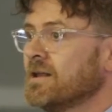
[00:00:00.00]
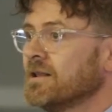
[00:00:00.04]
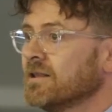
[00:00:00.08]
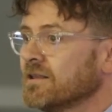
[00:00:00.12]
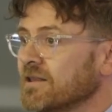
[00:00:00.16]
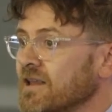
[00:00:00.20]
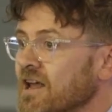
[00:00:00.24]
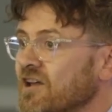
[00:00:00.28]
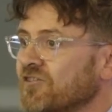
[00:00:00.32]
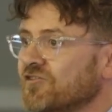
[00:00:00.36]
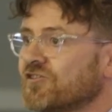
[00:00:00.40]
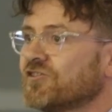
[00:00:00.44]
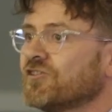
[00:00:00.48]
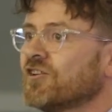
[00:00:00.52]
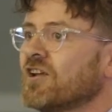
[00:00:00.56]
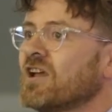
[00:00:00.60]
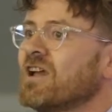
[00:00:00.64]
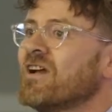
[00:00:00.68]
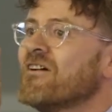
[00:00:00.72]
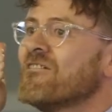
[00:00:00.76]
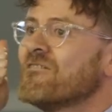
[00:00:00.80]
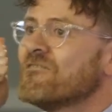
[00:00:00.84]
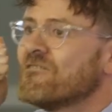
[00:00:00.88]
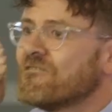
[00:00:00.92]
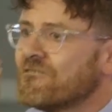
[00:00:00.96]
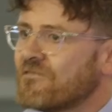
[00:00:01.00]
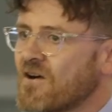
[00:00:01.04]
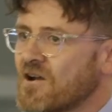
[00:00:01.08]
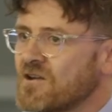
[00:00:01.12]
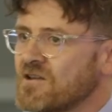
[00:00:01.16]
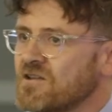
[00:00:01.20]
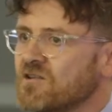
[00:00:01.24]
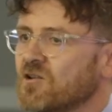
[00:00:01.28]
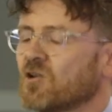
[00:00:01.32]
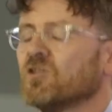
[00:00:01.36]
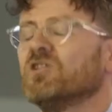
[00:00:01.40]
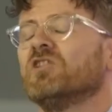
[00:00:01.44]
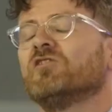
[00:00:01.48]
Let's
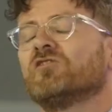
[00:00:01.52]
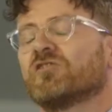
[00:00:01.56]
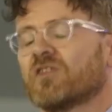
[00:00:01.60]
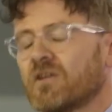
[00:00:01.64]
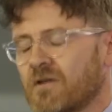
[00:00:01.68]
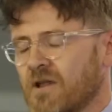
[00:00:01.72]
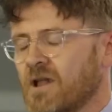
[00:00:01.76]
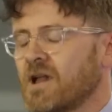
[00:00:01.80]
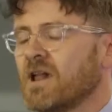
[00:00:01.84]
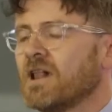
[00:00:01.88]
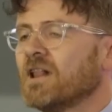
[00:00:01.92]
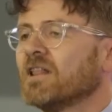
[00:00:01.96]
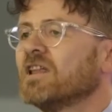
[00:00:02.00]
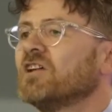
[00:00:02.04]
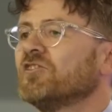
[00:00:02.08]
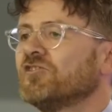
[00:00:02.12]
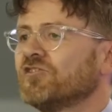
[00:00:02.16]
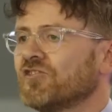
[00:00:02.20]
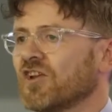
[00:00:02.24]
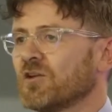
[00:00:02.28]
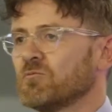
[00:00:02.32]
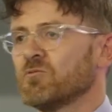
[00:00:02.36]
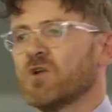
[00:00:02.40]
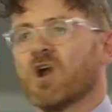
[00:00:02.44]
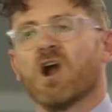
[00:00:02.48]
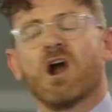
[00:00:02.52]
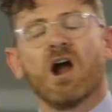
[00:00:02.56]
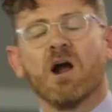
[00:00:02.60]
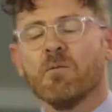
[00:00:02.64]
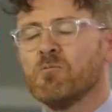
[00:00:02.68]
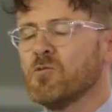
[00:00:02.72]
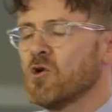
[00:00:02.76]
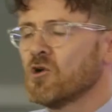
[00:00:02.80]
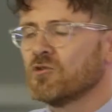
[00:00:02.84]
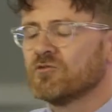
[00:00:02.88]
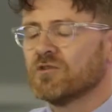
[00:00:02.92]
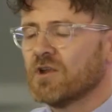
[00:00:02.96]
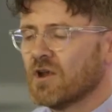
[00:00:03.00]
fund, or let's sit.
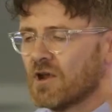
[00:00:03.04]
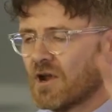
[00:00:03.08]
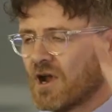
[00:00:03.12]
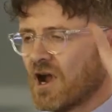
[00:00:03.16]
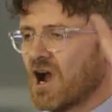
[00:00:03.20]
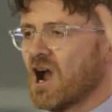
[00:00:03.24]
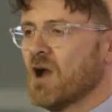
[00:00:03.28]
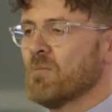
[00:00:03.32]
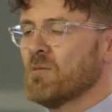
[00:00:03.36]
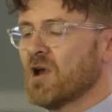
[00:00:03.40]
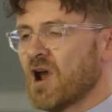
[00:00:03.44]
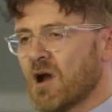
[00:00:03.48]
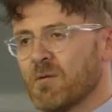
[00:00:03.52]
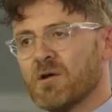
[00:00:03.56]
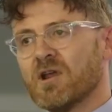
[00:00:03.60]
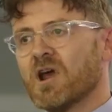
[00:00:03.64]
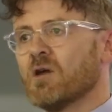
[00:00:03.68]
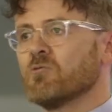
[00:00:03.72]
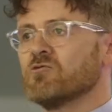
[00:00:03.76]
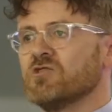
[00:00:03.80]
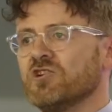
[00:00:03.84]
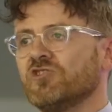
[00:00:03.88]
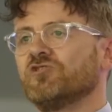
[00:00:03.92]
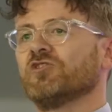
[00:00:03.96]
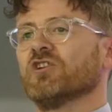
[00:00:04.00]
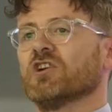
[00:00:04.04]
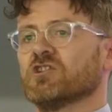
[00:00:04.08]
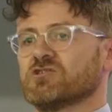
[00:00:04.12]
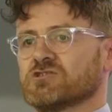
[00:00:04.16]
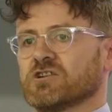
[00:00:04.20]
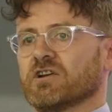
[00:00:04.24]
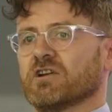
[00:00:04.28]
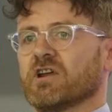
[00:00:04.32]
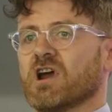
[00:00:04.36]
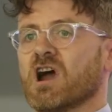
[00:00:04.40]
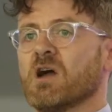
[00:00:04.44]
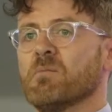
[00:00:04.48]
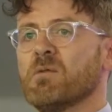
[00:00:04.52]
I'm a
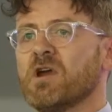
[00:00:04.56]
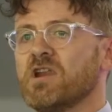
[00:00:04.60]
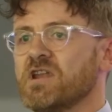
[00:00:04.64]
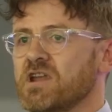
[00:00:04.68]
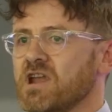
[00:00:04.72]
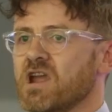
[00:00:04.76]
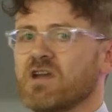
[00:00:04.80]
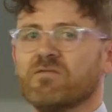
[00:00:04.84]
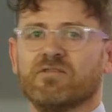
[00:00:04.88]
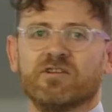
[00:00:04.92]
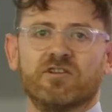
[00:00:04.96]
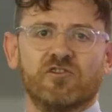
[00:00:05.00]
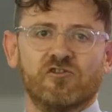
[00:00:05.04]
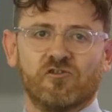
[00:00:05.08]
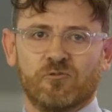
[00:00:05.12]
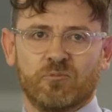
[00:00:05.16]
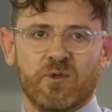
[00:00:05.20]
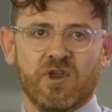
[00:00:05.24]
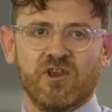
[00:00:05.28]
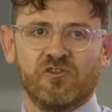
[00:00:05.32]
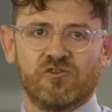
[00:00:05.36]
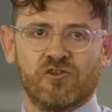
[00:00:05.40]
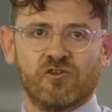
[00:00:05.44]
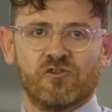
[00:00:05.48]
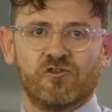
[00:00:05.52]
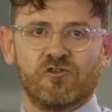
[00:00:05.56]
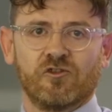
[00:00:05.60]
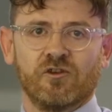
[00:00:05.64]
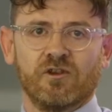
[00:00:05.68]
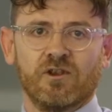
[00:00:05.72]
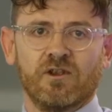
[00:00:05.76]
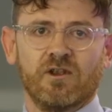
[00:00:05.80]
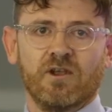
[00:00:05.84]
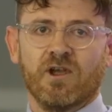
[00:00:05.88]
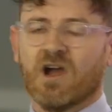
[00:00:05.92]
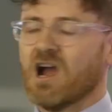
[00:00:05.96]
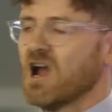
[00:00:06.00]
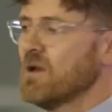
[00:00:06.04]
researcher. I'm into evidence bases.
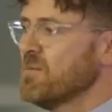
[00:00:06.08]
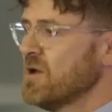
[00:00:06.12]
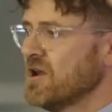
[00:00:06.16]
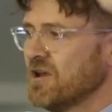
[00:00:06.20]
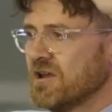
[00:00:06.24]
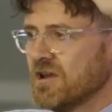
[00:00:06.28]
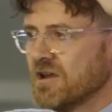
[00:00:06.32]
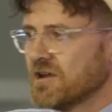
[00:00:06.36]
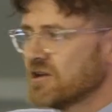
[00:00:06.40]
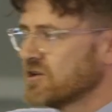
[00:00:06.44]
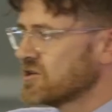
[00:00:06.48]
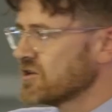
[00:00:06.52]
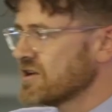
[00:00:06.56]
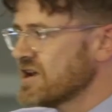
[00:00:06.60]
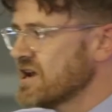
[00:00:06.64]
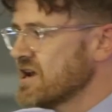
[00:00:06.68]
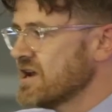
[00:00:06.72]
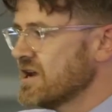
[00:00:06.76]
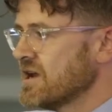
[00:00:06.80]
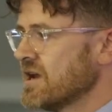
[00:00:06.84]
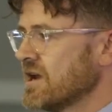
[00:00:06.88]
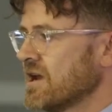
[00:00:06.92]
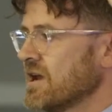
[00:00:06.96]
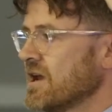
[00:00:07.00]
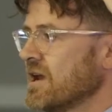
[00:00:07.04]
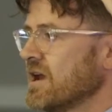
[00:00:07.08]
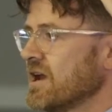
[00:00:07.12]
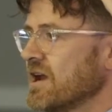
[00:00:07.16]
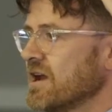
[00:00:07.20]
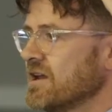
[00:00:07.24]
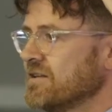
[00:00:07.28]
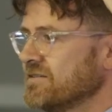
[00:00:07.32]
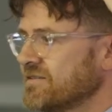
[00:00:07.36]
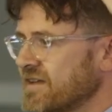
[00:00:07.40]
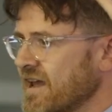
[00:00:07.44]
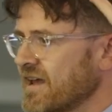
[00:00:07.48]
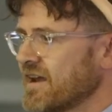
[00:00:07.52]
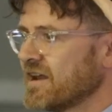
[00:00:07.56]
I'm into great
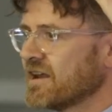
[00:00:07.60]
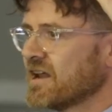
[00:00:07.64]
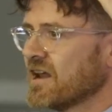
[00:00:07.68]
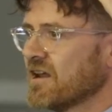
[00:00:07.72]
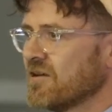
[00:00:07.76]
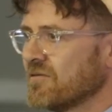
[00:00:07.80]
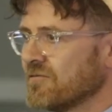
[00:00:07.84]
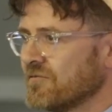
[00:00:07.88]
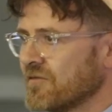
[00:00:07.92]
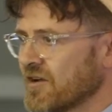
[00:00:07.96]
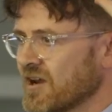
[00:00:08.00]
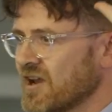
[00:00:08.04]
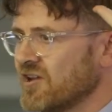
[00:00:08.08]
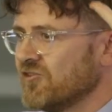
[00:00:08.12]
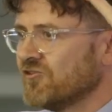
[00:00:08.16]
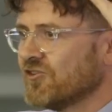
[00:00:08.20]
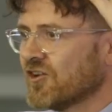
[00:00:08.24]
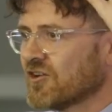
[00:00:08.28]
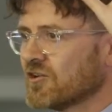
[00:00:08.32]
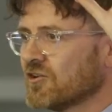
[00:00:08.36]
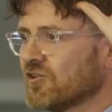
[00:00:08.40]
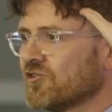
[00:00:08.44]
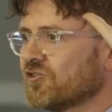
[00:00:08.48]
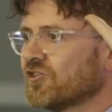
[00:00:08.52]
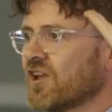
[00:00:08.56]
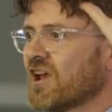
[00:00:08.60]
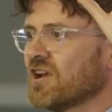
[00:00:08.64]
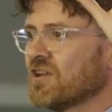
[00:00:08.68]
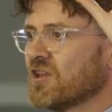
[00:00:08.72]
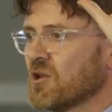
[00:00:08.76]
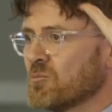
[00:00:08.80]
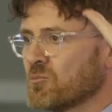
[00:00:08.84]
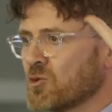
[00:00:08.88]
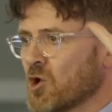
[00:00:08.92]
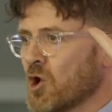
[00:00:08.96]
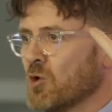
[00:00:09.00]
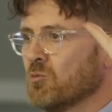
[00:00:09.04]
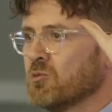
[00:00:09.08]
interrogative forensic understanding
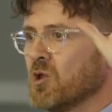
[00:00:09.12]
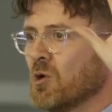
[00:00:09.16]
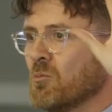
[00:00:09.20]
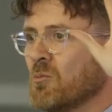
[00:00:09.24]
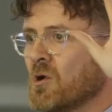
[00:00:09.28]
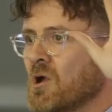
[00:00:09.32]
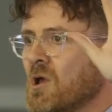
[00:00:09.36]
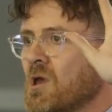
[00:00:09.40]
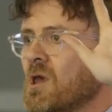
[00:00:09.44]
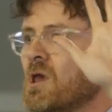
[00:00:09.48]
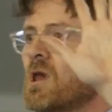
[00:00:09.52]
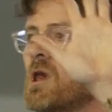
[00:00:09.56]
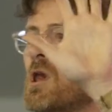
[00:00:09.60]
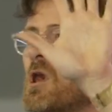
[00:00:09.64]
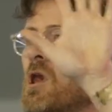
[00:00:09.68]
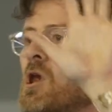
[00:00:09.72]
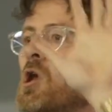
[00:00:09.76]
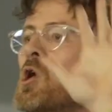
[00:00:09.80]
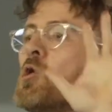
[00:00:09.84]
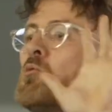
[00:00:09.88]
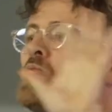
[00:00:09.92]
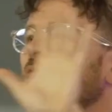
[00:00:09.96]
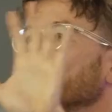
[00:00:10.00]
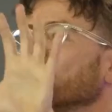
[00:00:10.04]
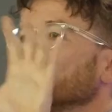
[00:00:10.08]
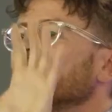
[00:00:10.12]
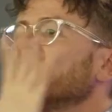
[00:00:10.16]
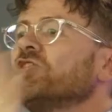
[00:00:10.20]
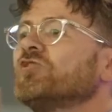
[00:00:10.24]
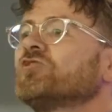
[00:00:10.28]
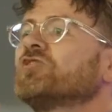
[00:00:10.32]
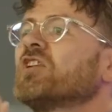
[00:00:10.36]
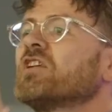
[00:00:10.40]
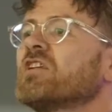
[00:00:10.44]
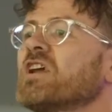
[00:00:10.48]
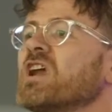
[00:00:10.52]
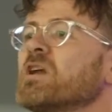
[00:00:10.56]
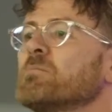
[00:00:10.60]
of the problem. But let's
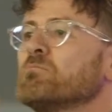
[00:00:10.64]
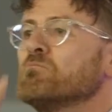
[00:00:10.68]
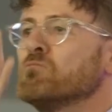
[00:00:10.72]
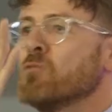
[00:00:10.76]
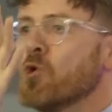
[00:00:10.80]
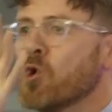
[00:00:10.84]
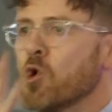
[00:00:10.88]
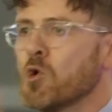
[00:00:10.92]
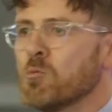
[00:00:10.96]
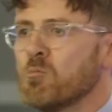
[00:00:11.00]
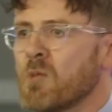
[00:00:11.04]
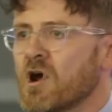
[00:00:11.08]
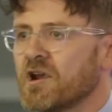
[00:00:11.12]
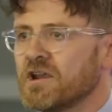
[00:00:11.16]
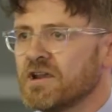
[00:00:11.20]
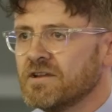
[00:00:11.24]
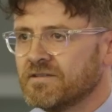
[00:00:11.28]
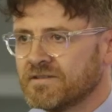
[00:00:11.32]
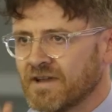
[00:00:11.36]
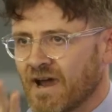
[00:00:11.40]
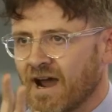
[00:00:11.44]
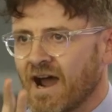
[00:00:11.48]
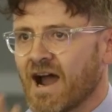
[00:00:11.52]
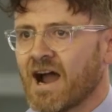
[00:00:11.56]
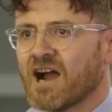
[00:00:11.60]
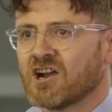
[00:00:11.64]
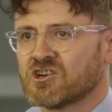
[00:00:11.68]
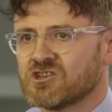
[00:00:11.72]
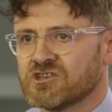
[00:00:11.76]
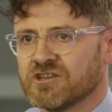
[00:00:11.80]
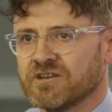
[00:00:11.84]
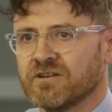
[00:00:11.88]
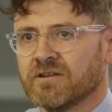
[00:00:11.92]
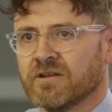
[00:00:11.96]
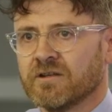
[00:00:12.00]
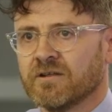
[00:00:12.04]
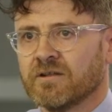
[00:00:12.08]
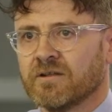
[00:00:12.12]
direct more money to action.